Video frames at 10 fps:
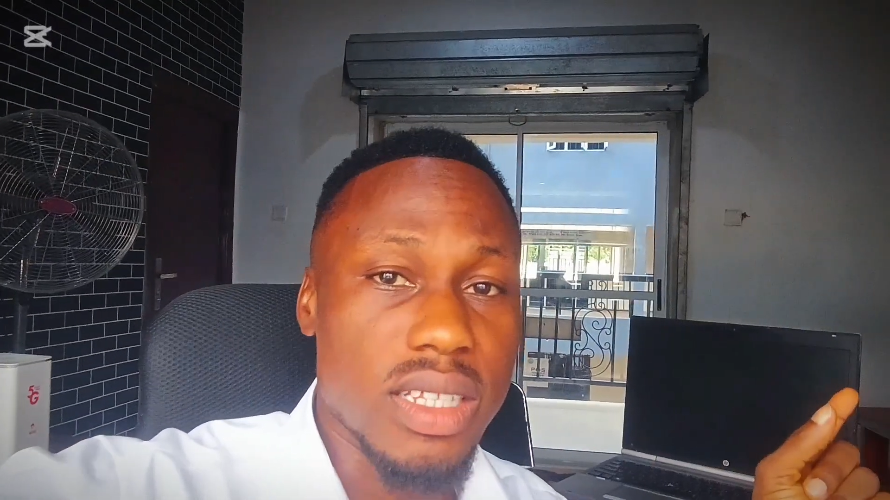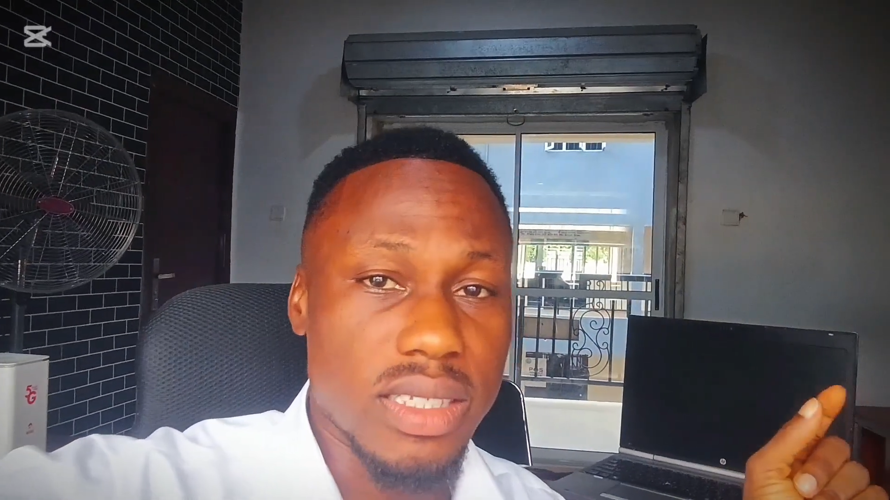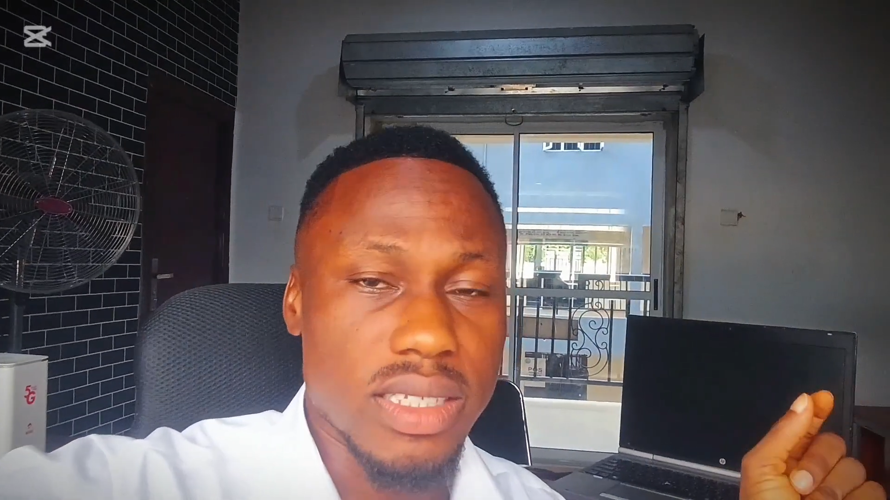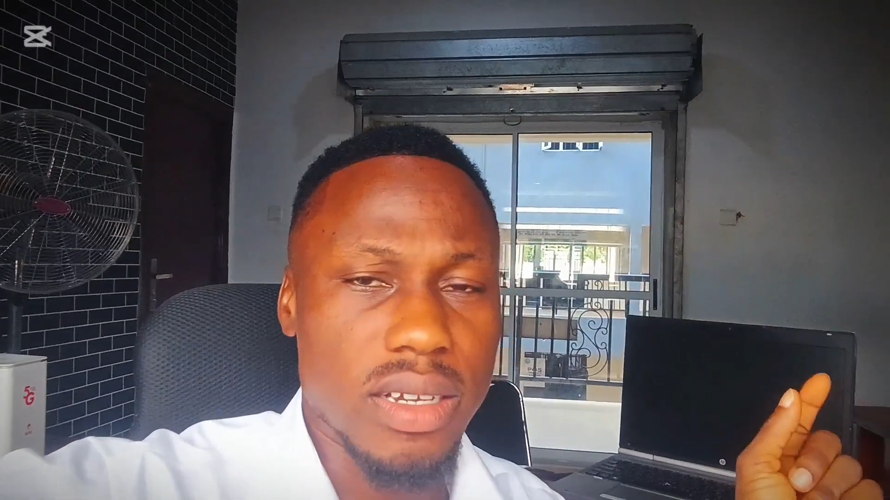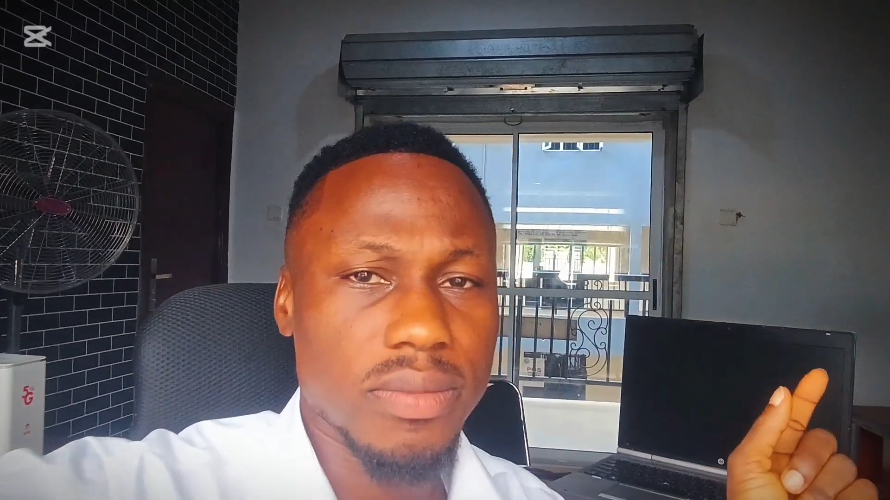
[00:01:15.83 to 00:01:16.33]

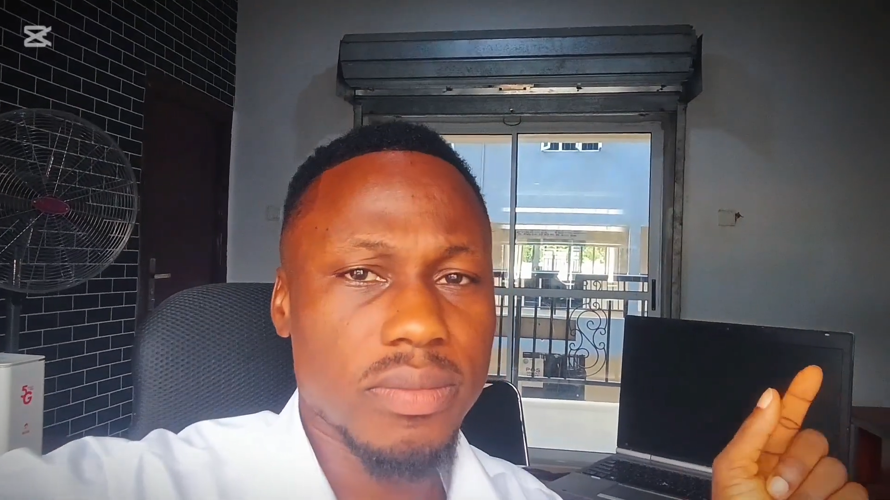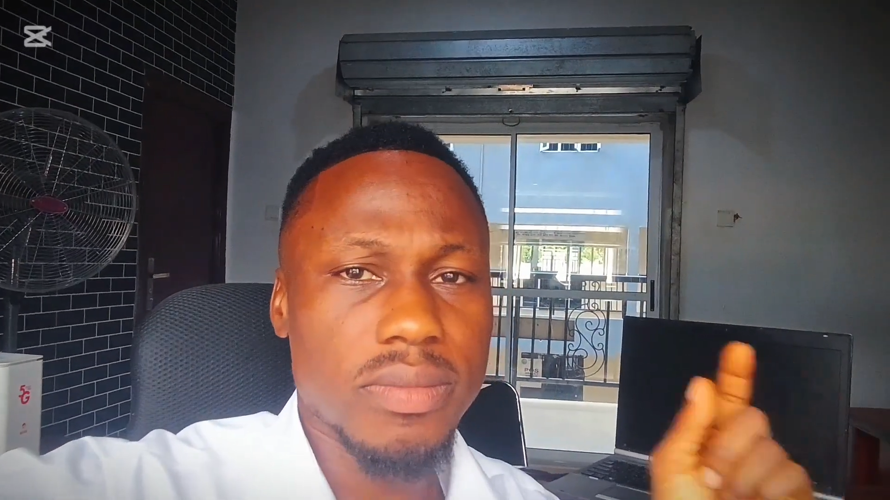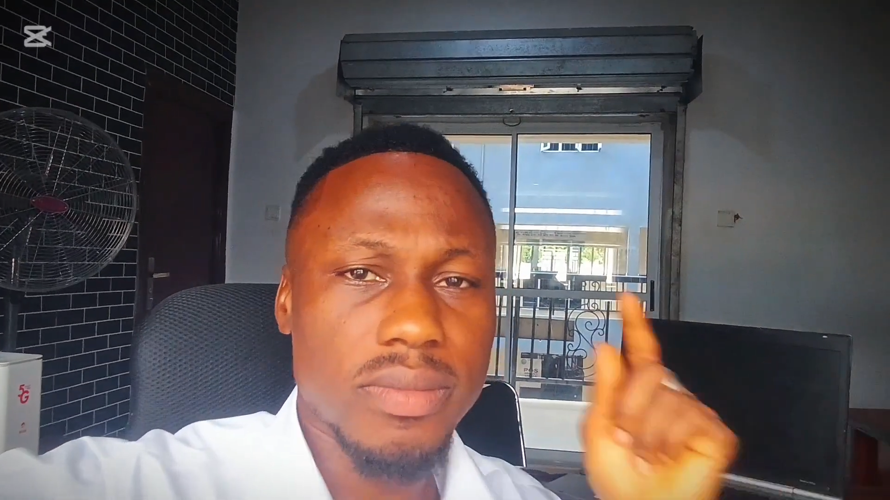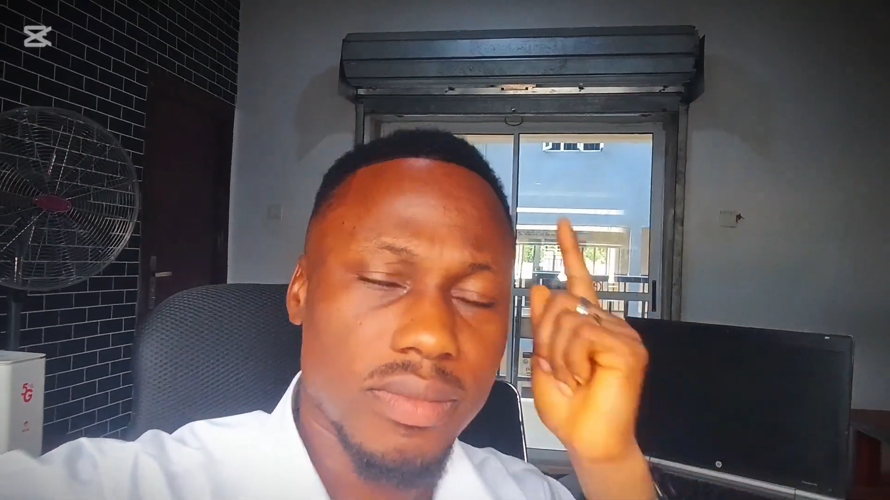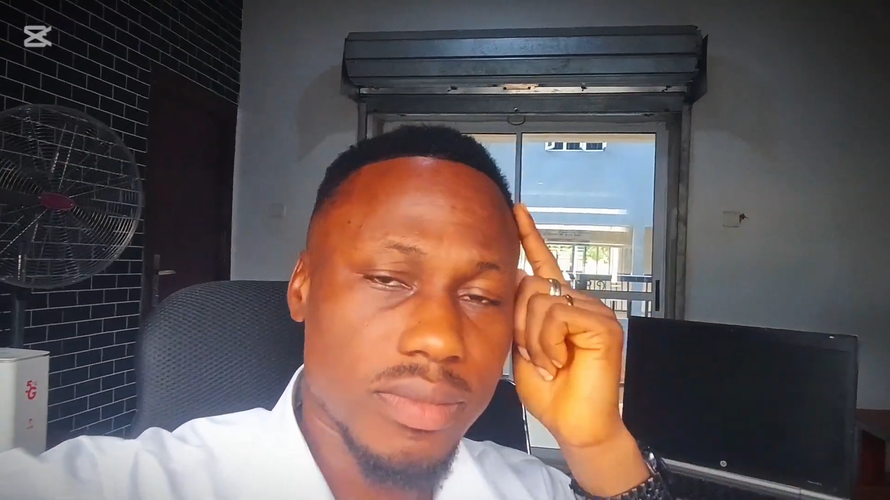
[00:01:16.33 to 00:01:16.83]
later.
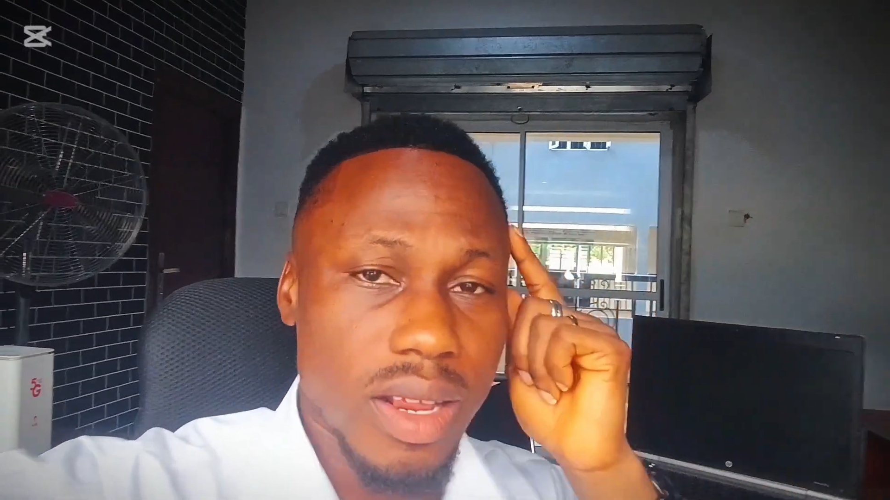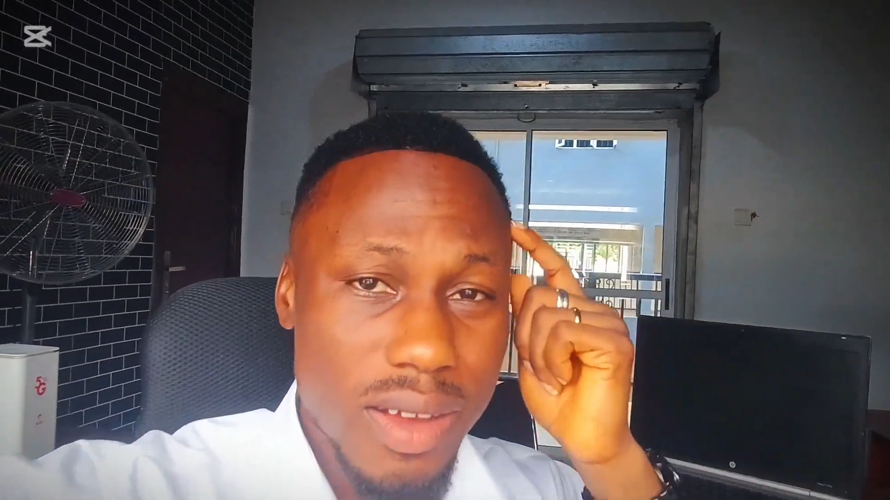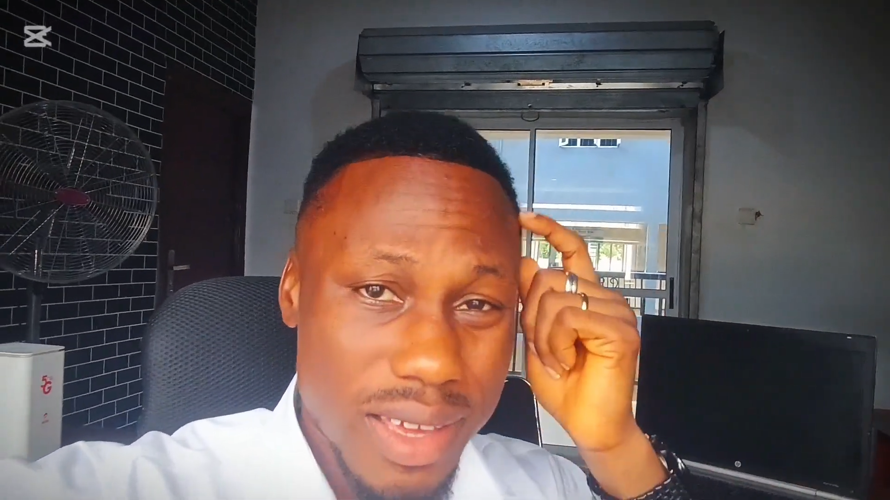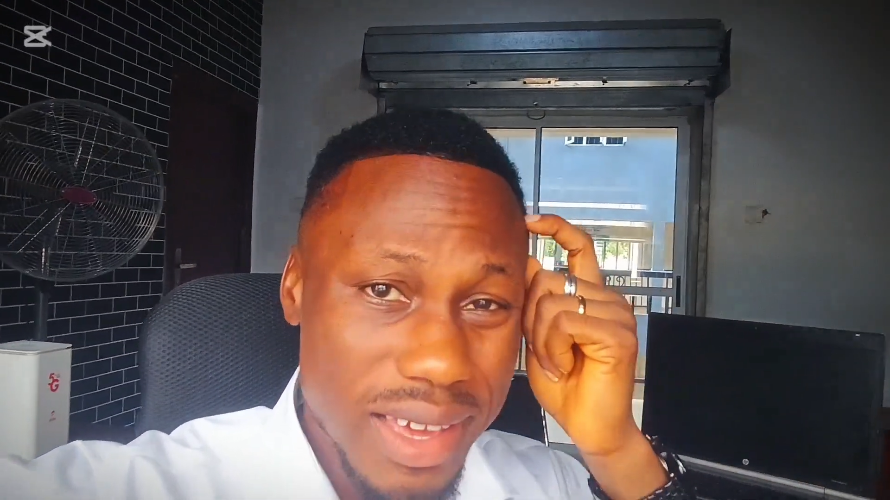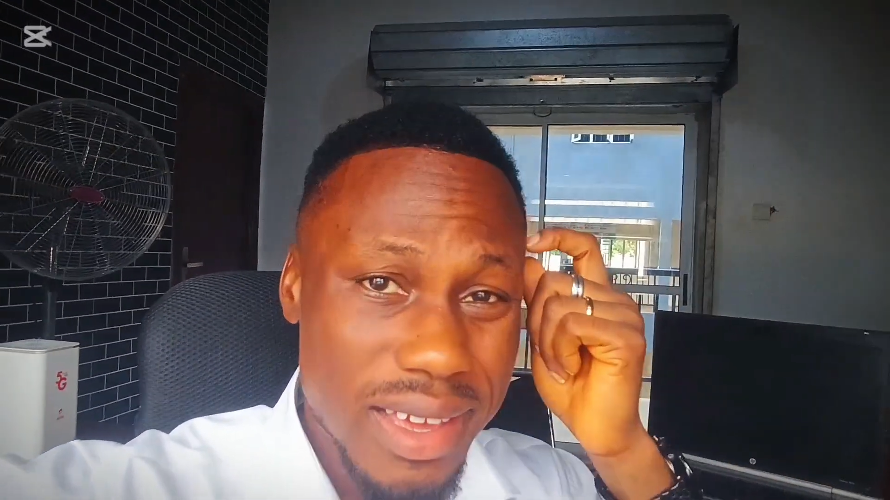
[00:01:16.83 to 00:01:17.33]

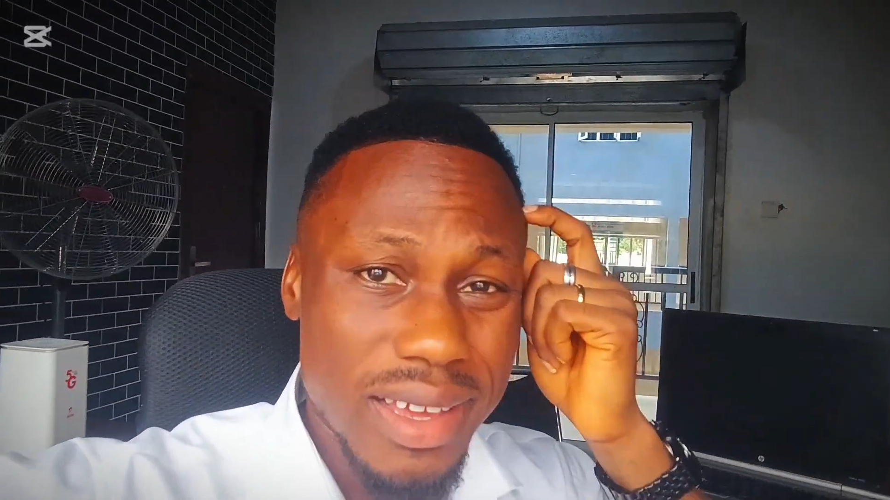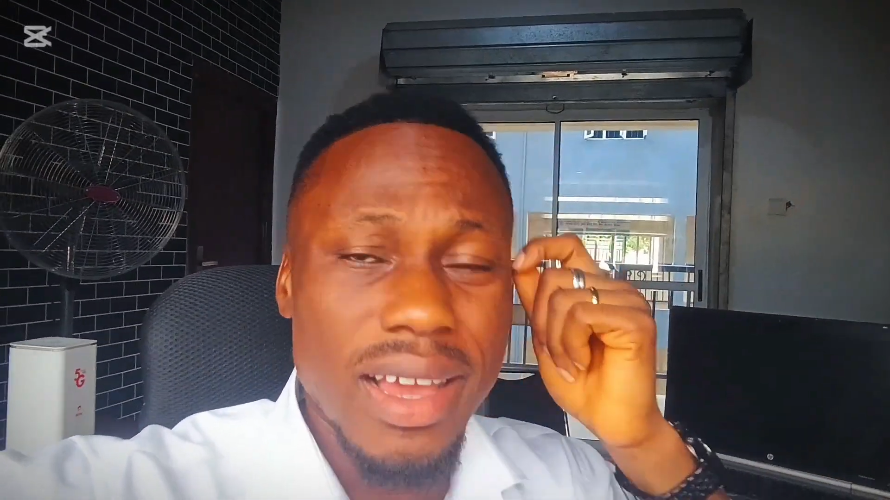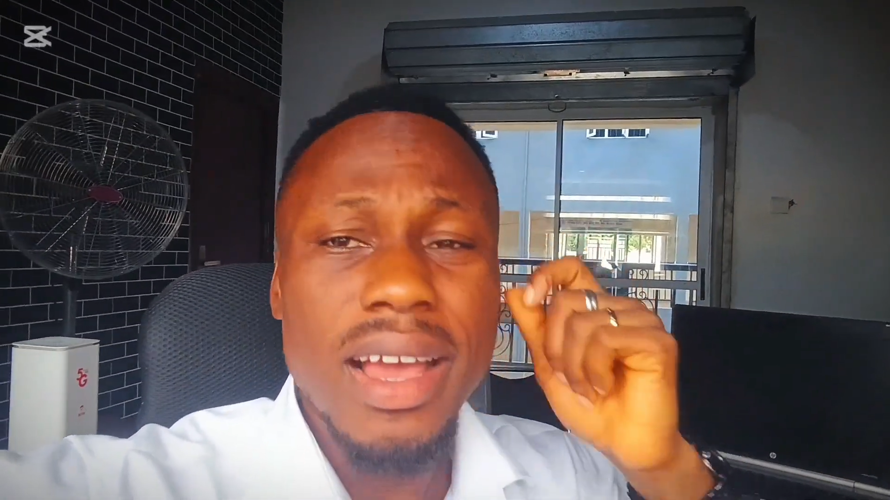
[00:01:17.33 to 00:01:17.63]
Okay,